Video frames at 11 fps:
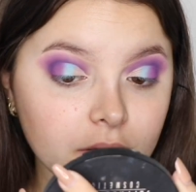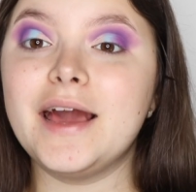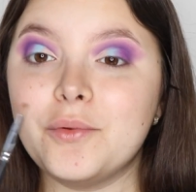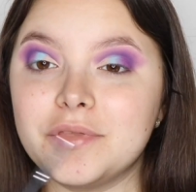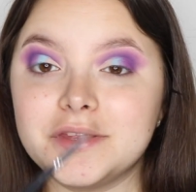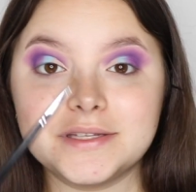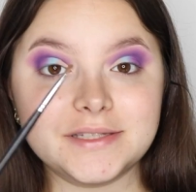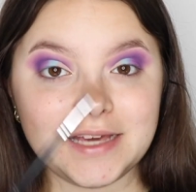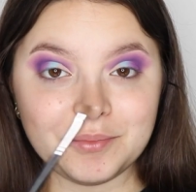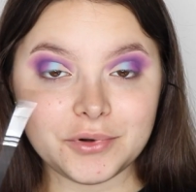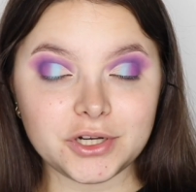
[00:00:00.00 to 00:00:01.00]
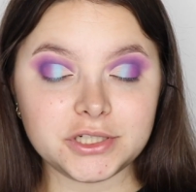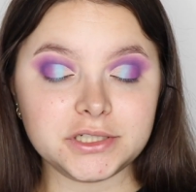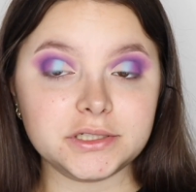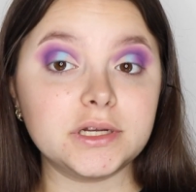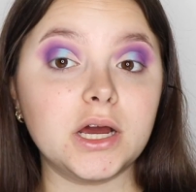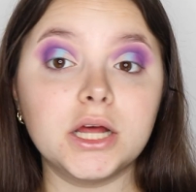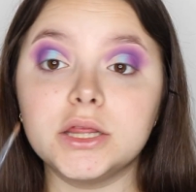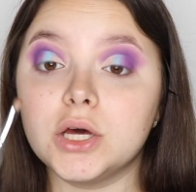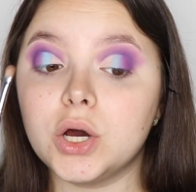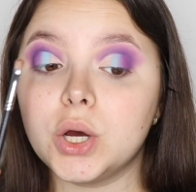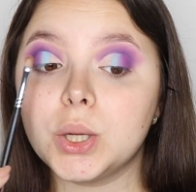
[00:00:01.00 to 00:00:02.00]
Now with the same brush on
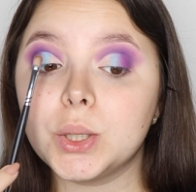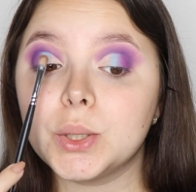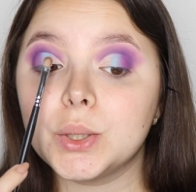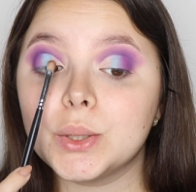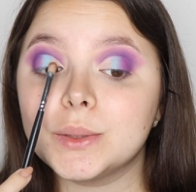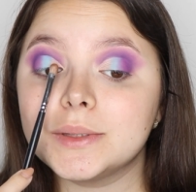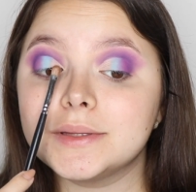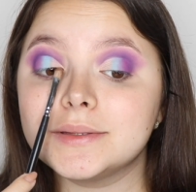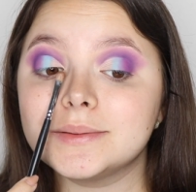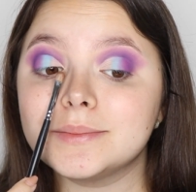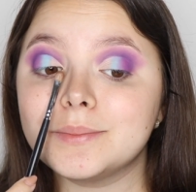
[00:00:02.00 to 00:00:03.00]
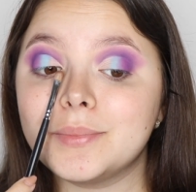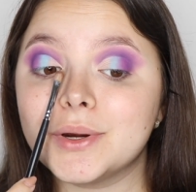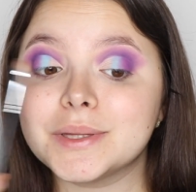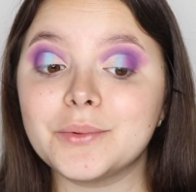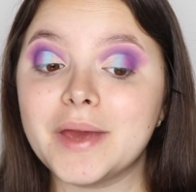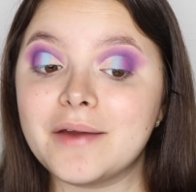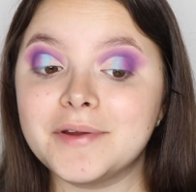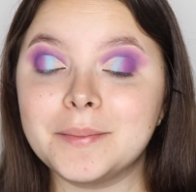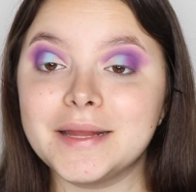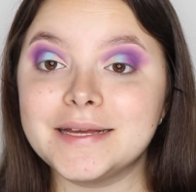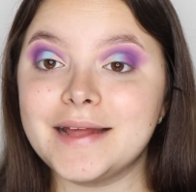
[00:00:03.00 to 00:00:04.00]
the part that we haven't
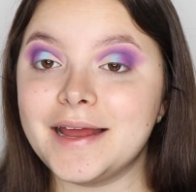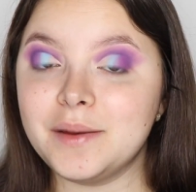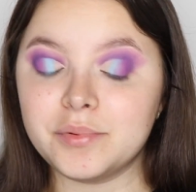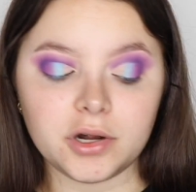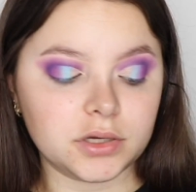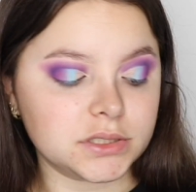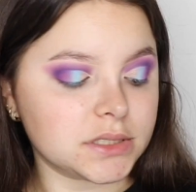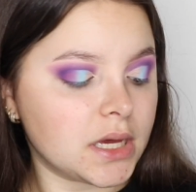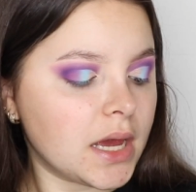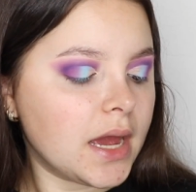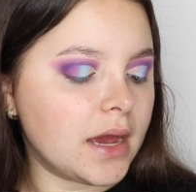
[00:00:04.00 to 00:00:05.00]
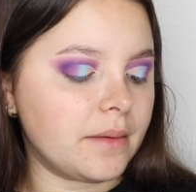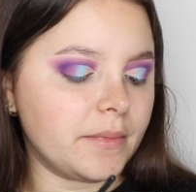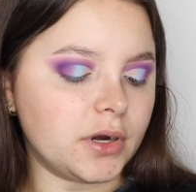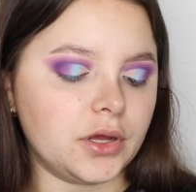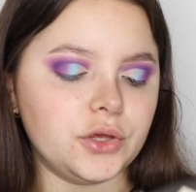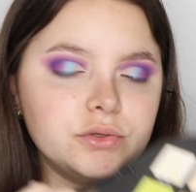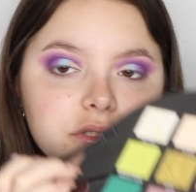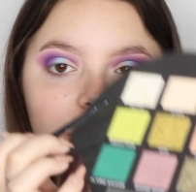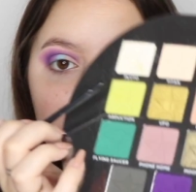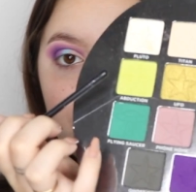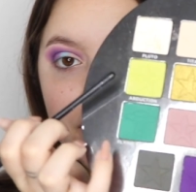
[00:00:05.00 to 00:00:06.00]
applied any product, I'm gonna use the
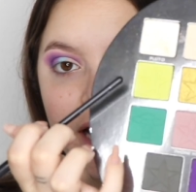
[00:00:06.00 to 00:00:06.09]
color